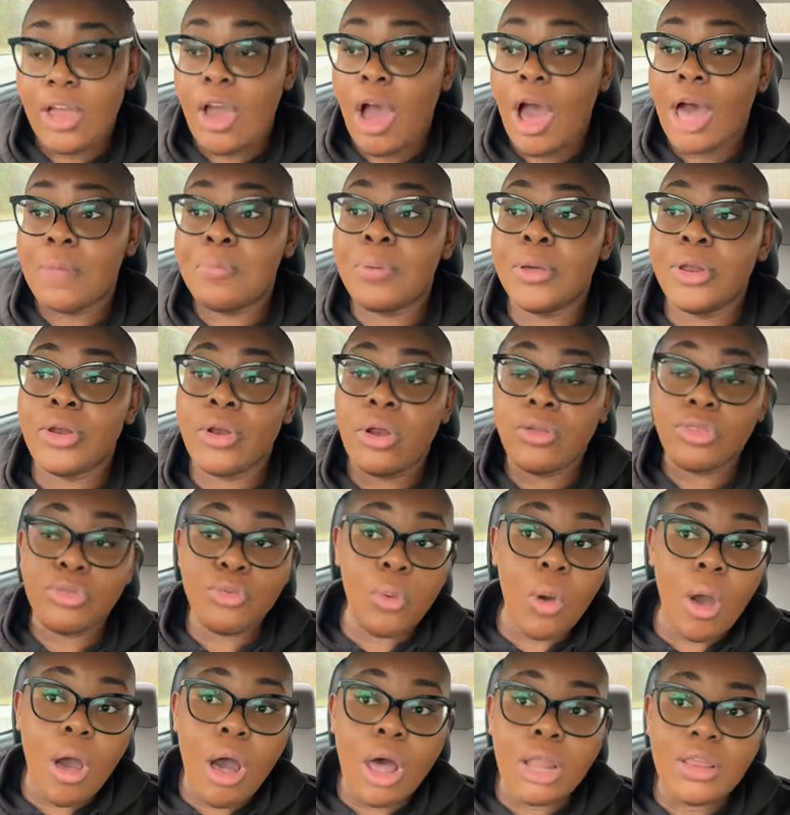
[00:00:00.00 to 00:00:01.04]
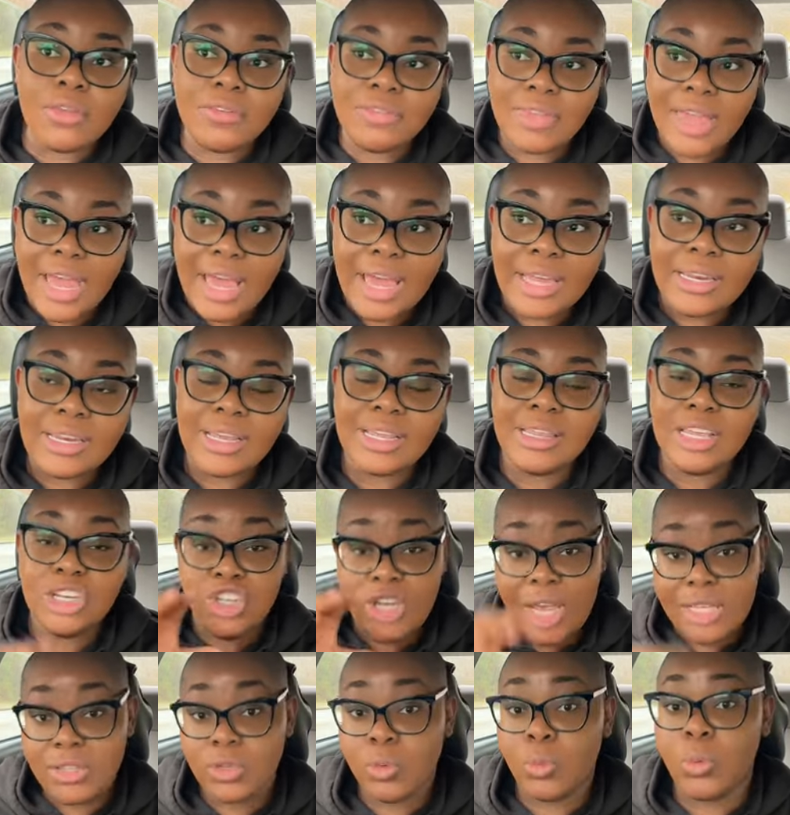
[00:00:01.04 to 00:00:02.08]
And God put her through all of that. And
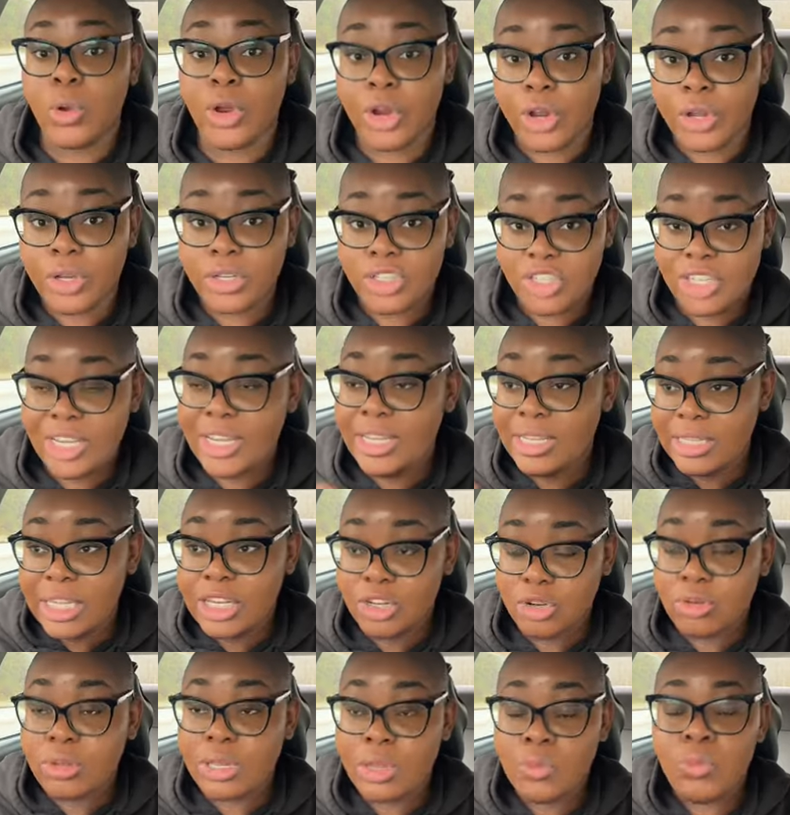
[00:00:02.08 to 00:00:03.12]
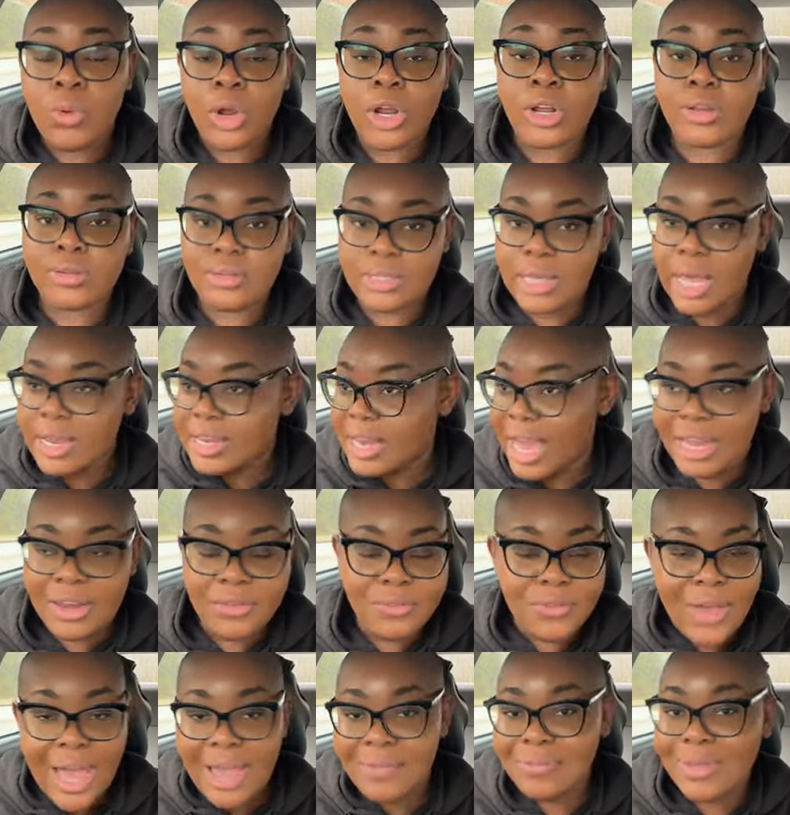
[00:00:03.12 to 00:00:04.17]
then she has a work. She literally works a
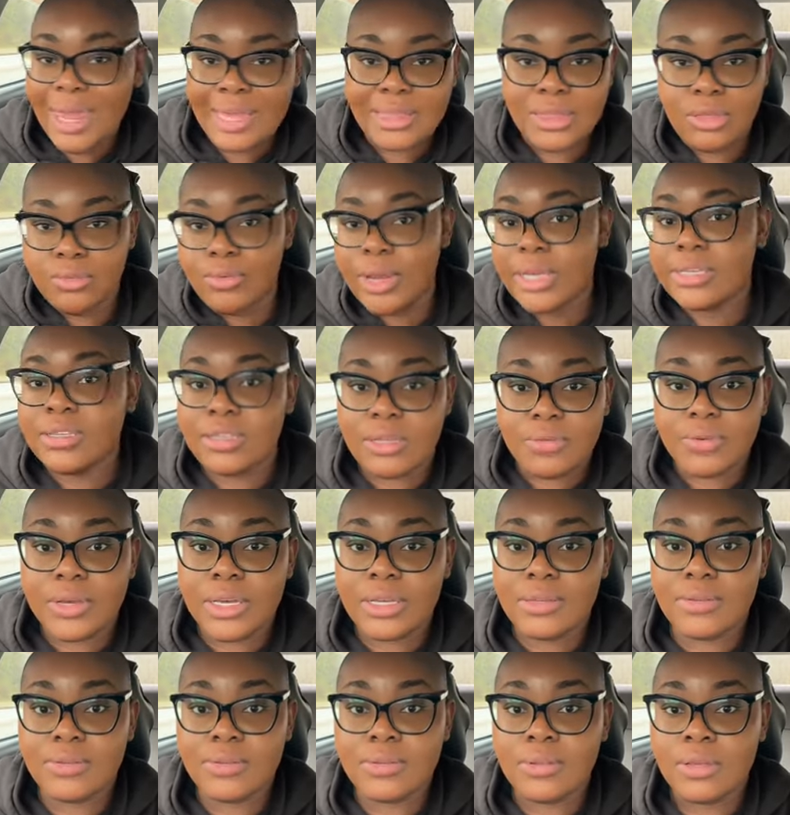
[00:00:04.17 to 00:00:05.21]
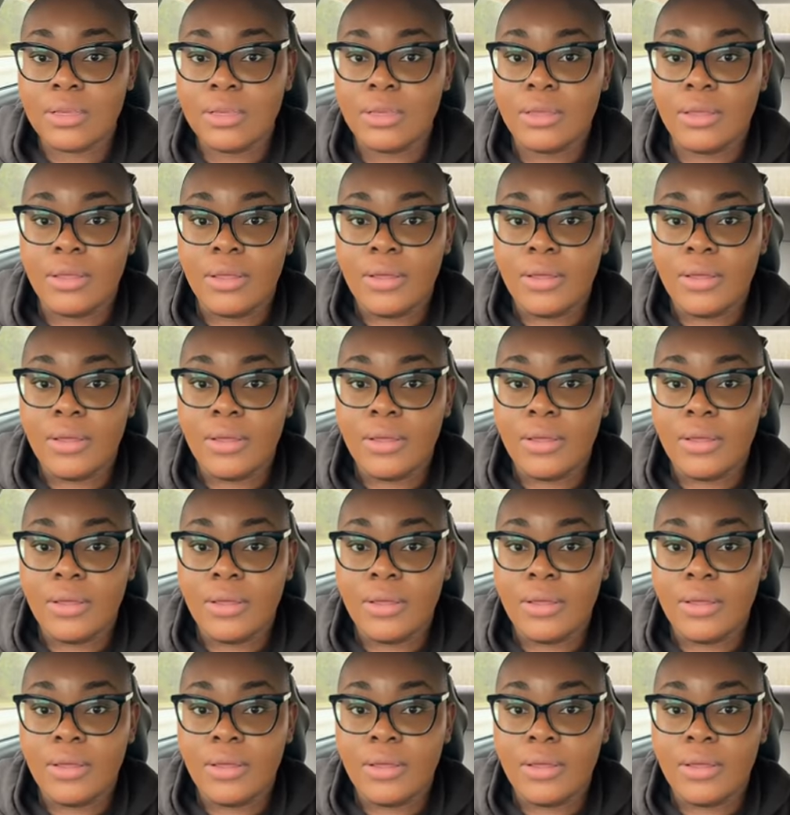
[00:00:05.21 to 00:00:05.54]
nine to five like the rest of us.